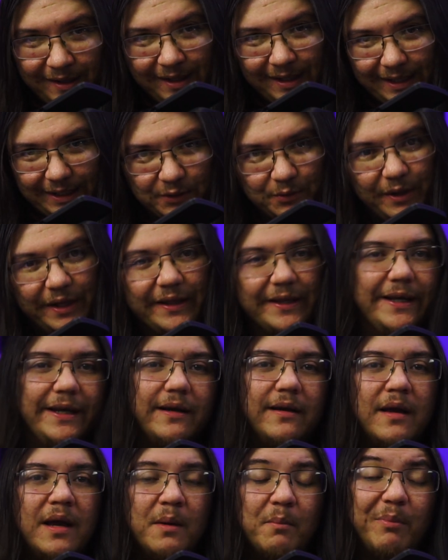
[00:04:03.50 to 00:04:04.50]
is one thing.
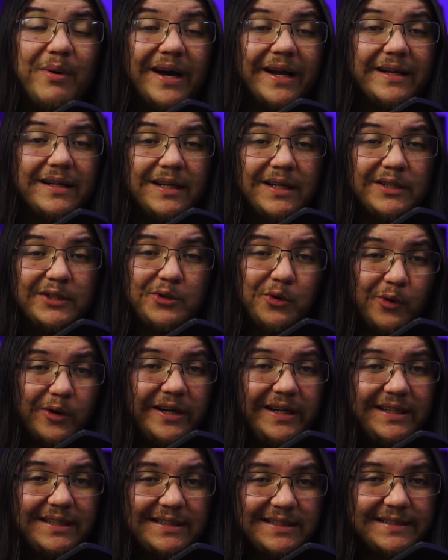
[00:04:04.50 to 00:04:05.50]
But
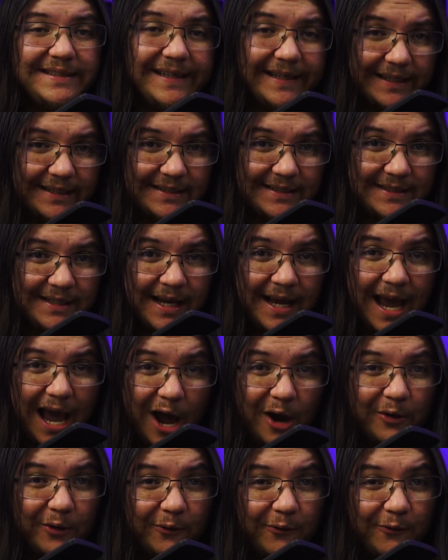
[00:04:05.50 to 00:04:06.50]
26
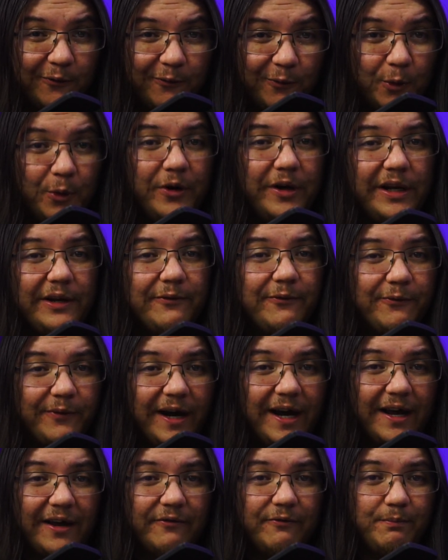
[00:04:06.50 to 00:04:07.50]
out of
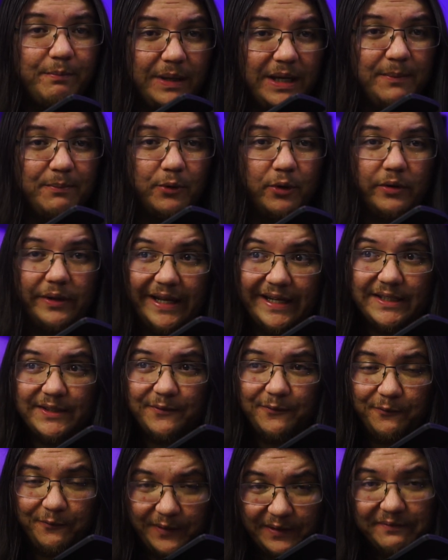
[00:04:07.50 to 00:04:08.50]
45 people, that's
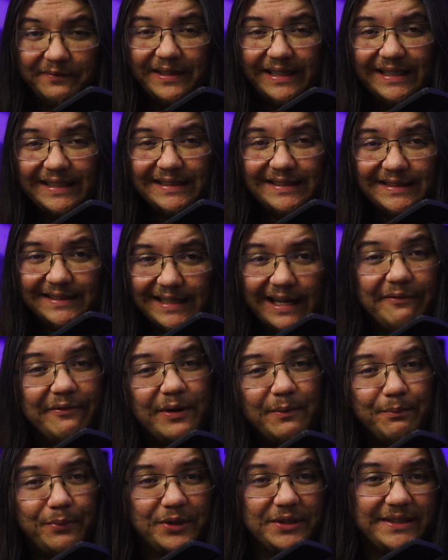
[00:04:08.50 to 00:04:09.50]

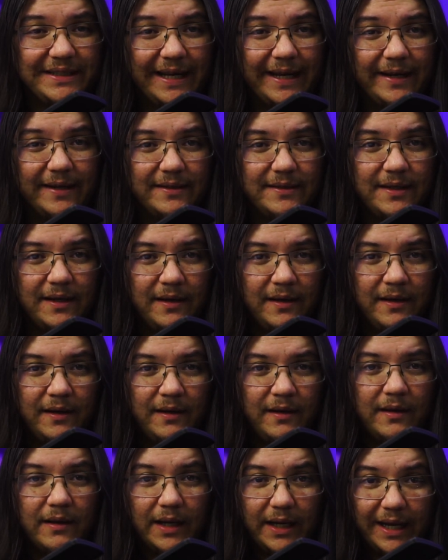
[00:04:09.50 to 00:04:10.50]
57%,
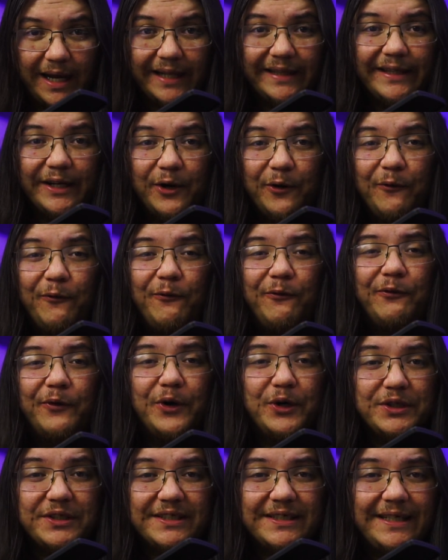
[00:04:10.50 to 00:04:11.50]
got their
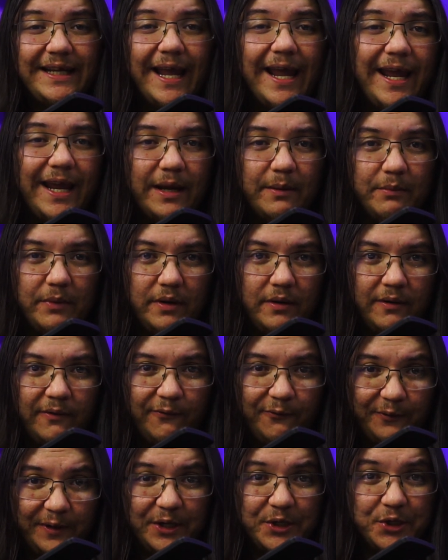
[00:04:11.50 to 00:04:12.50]
first game
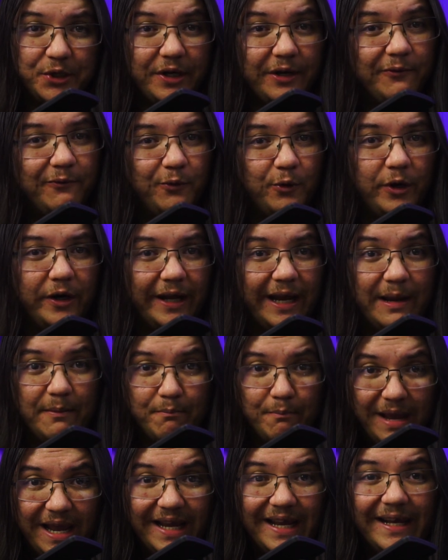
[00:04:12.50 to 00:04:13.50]
featured in Fortnite,
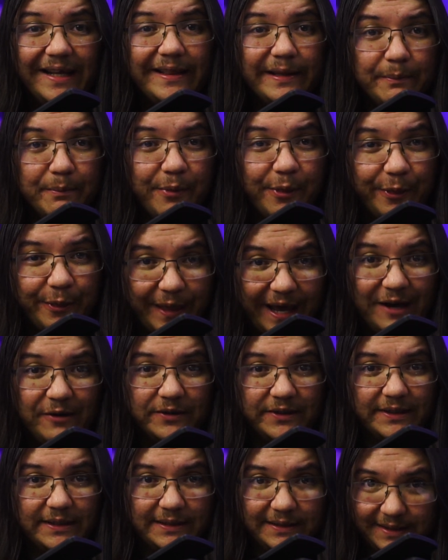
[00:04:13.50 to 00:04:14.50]
making them
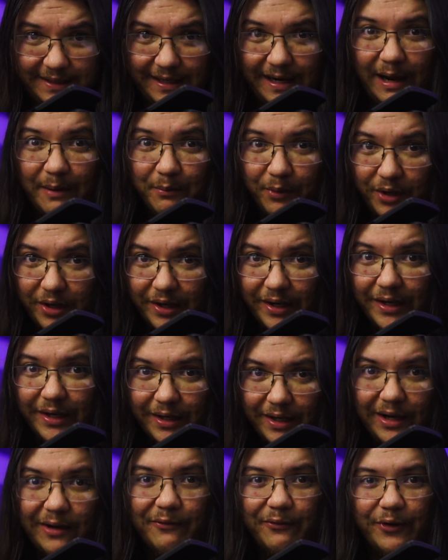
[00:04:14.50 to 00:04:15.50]
thousands. And I'm gonna
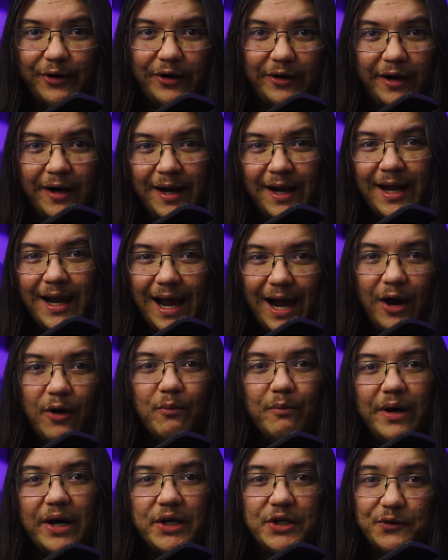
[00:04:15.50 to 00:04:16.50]
cover how
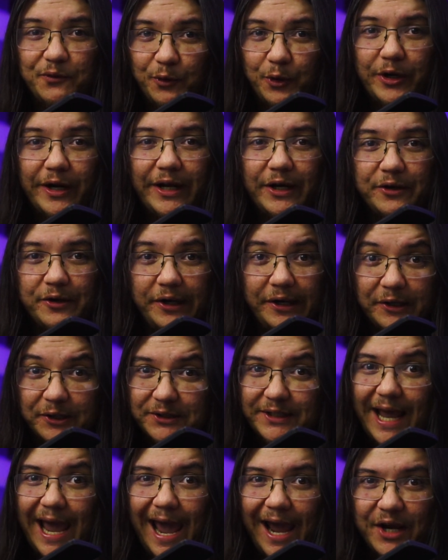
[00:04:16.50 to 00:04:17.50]
much Fortnite
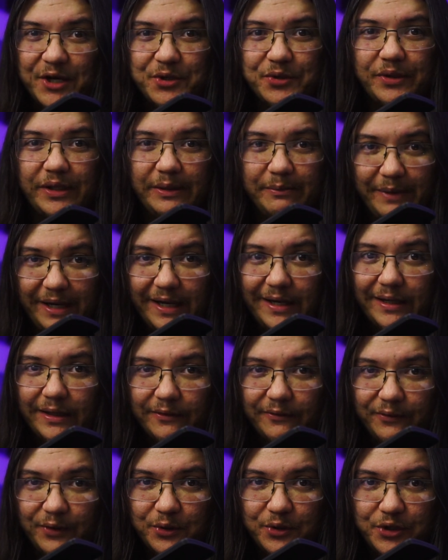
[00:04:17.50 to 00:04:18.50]
creators actually make in the
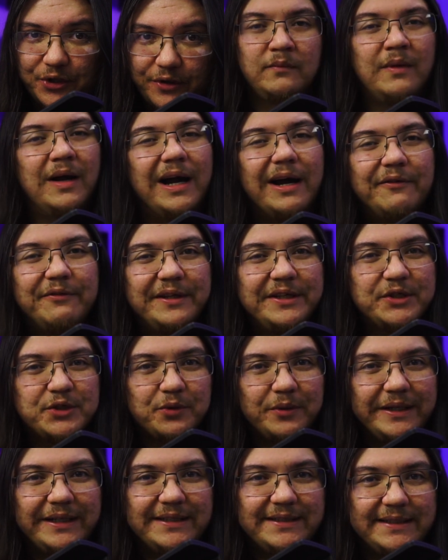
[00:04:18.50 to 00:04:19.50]
future. Of these
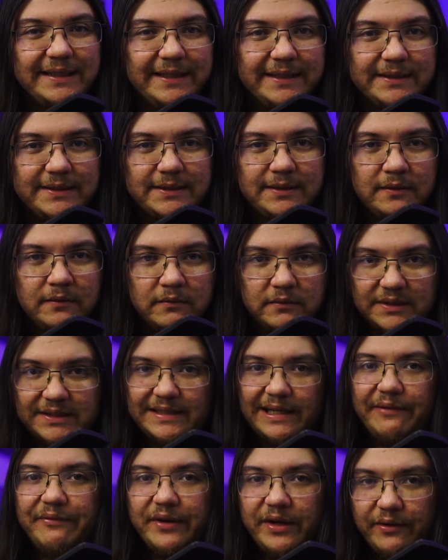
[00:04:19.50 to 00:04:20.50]
26,
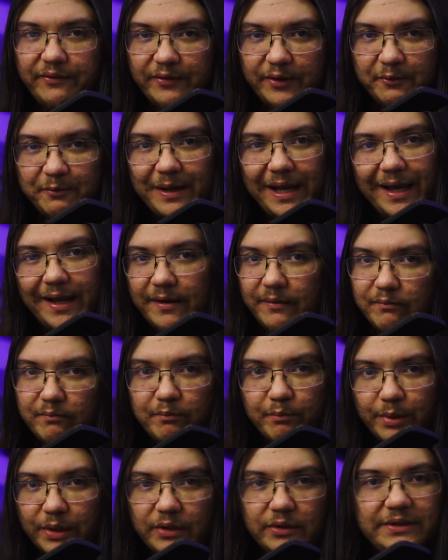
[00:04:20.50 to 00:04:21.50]
7 of them
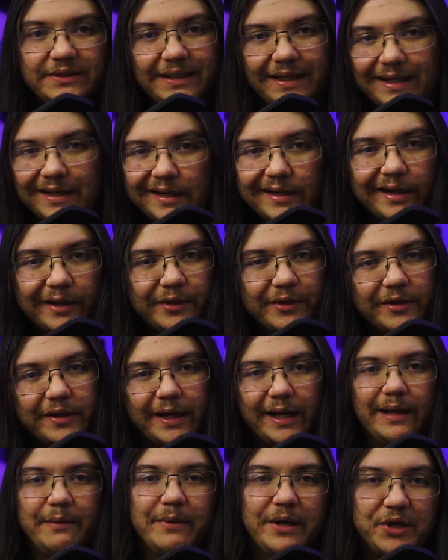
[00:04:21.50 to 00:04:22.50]
had built in another
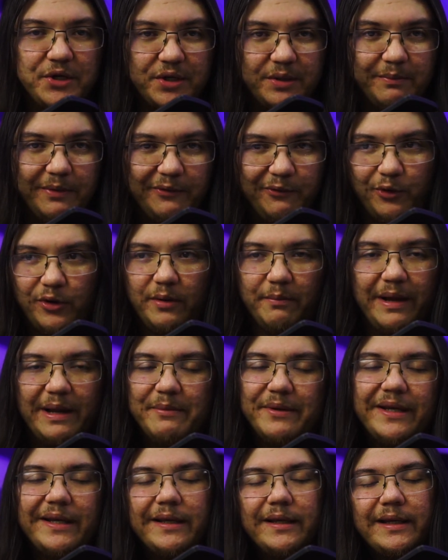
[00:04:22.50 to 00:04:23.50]
game engine before,
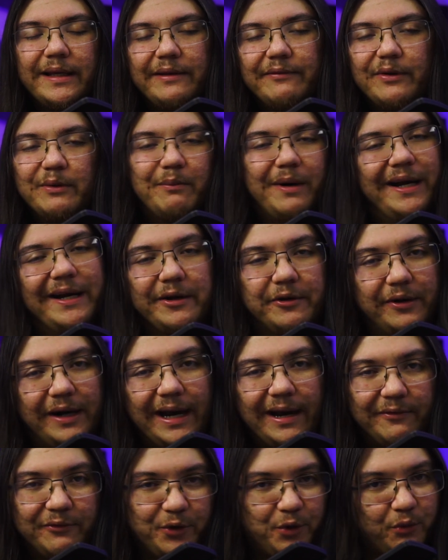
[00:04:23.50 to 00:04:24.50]
maybe even
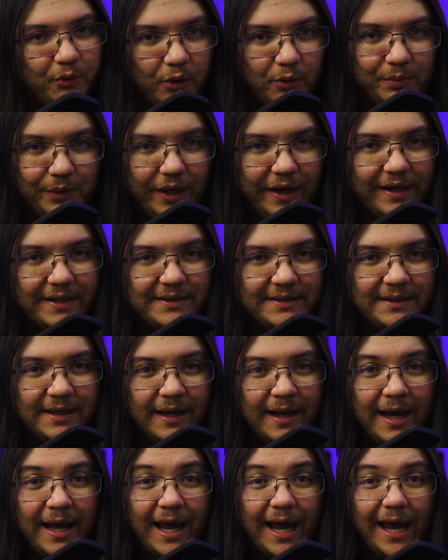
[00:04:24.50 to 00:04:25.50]
Minecraft or Roblox.
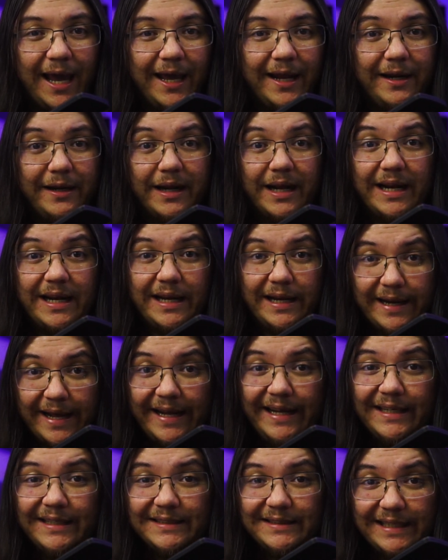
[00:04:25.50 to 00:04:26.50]
And
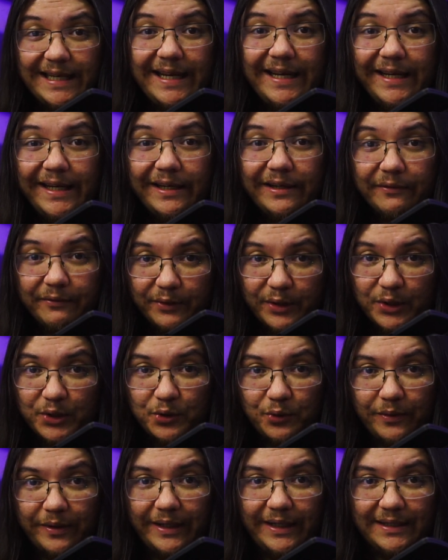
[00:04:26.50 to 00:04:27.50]
19 of the
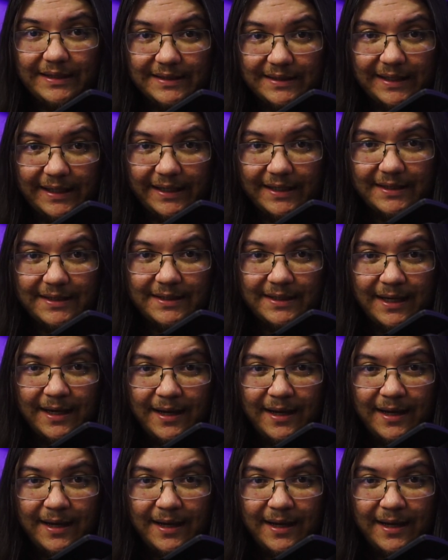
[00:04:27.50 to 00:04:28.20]
26,